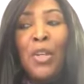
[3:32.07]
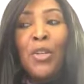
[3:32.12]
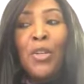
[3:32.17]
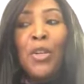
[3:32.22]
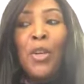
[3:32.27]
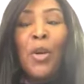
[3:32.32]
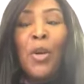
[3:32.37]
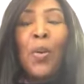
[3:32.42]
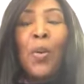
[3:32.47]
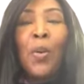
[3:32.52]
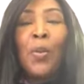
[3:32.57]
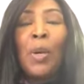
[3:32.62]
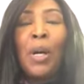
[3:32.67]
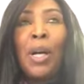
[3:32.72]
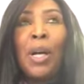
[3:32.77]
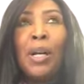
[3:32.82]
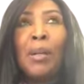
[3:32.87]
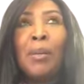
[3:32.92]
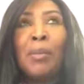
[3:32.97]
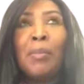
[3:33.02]

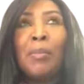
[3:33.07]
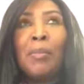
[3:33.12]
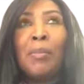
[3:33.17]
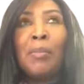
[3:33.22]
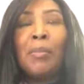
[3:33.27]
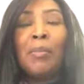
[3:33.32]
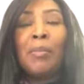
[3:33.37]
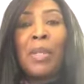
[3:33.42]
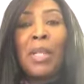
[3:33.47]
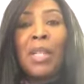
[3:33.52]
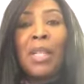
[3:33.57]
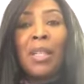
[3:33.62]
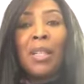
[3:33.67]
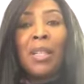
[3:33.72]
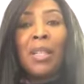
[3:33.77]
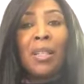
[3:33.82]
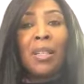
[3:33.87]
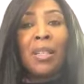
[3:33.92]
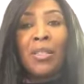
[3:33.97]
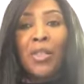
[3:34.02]
being
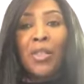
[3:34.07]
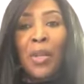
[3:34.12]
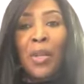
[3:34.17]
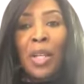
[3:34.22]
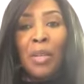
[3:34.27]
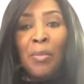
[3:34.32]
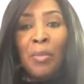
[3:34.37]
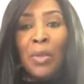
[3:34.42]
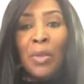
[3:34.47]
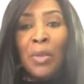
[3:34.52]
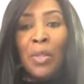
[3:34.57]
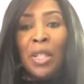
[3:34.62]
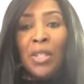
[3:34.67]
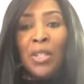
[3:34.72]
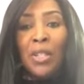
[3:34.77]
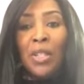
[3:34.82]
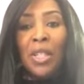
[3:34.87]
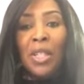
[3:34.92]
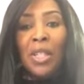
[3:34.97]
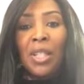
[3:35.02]
a trained
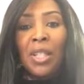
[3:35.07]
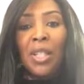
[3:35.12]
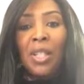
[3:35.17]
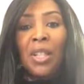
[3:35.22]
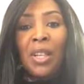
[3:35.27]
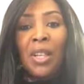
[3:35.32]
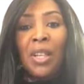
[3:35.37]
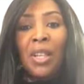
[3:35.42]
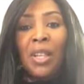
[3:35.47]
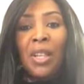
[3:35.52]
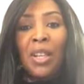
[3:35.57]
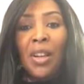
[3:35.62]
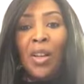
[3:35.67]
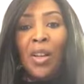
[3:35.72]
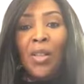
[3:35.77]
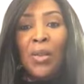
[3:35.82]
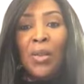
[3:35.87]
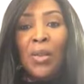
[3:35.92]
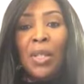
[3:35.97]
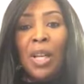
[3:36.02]
musician and
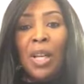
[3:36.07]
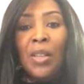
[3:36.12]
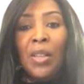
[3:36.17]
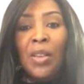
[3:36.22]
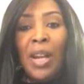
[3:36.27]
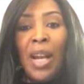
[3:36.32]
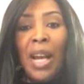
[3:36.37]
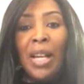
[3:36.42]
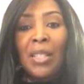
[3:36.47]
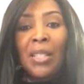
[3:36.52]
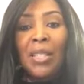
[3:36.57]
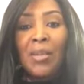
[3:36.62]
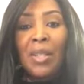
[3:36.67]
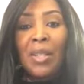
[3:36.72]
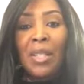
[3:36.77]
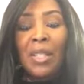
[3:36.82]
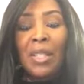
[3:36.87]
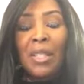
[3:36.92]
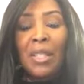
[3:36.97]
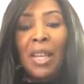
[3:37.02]
all those other
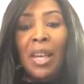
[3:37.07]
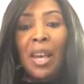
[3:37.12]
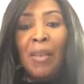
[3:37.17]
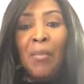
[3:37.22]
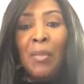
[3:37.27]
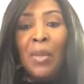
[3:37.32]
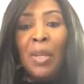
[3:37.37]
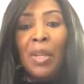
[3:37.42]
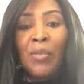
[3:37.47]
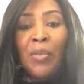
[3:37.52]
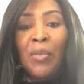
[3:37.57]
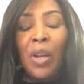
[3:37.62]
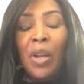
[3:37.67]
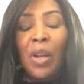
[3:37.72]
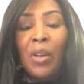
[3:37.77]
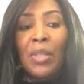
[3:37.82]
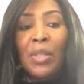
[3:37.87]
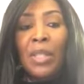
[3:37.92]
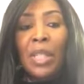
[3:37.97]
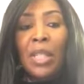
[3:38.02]
activities that they had me
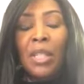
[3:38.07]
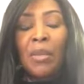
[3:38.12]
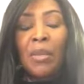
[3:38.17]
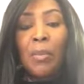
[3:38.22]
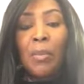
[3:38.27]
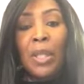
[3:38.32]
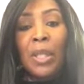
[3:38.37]
involved in.